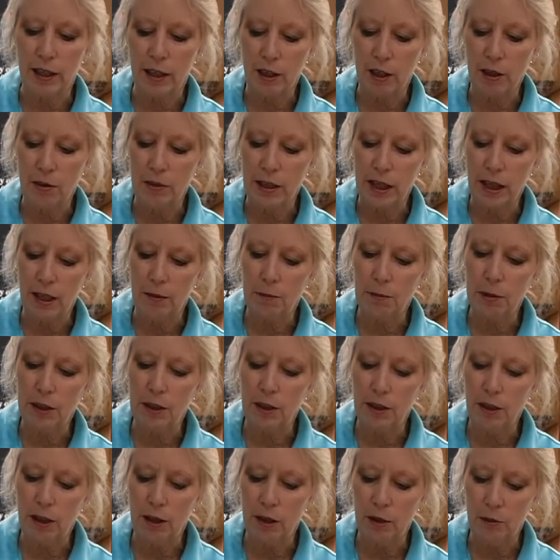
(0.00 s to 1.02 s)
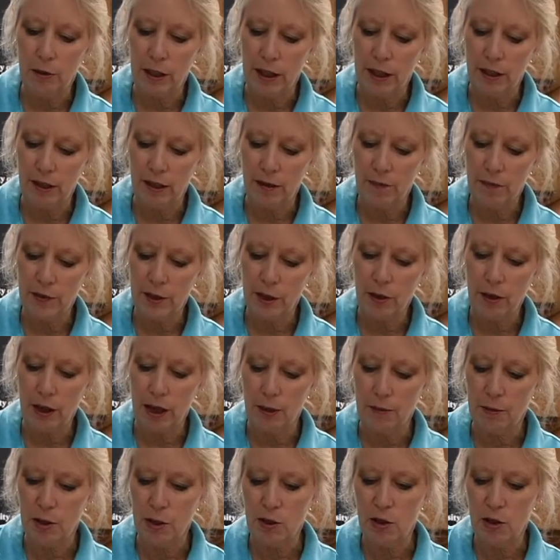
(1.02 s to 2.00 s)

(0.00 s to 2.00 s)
Go down below it to grab your